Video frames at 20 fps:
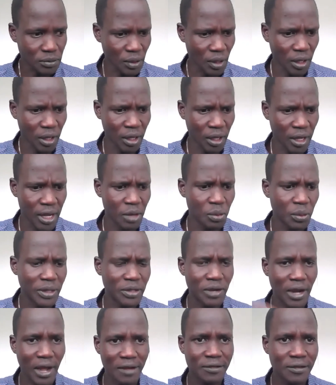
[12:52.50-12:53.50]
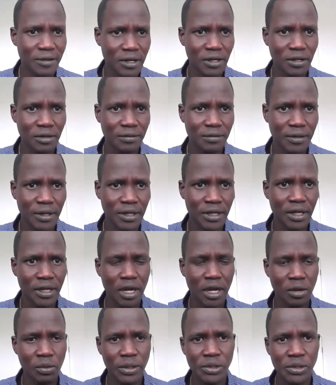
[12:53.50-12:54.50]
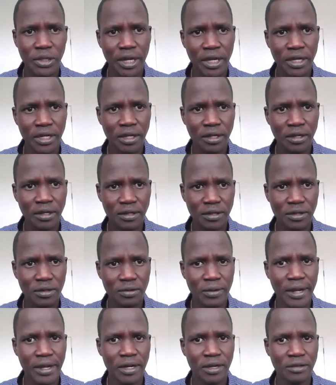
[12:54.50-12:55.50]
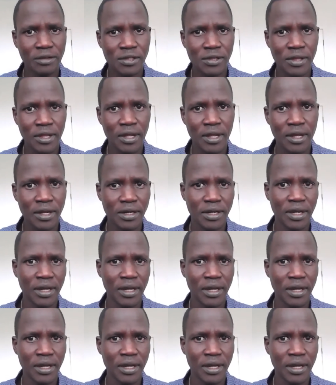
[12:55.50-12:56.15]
I went to Africa and I went to Kenya right after that,